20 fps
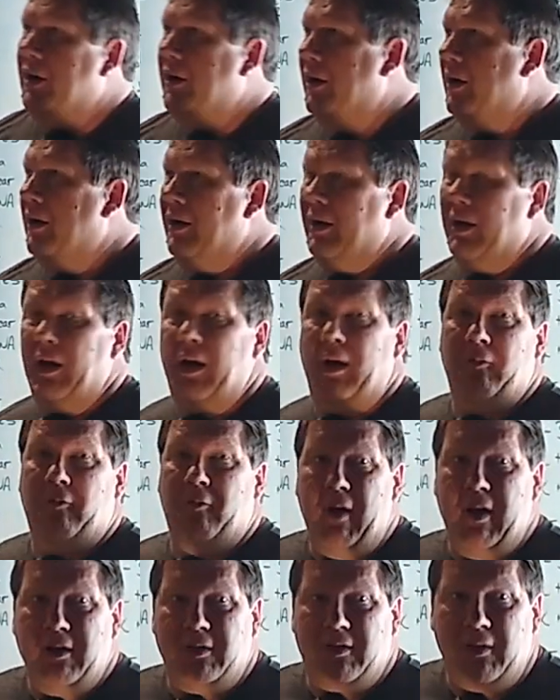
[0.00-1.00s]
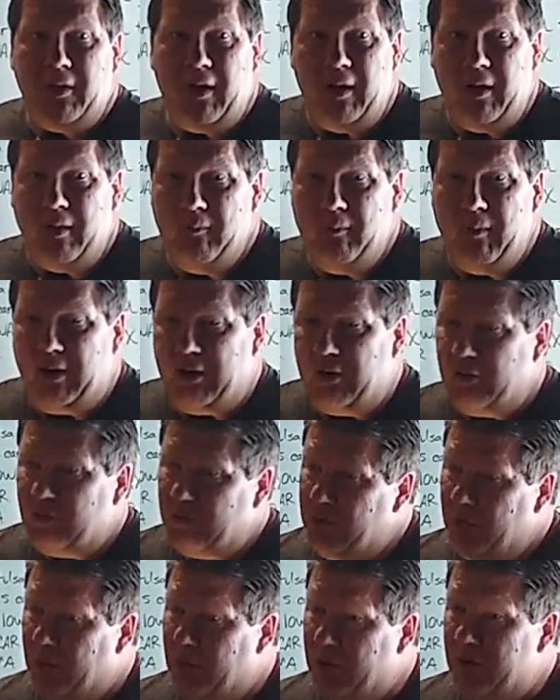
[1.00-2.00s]
I went to make it
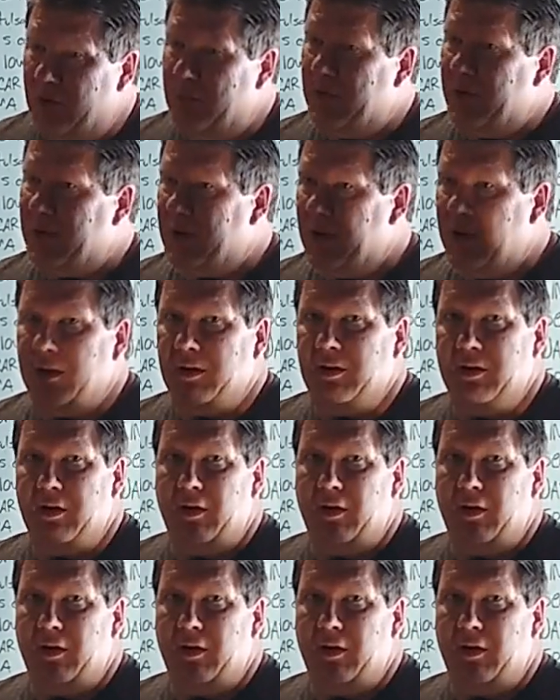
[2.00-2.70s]
shorter, but then,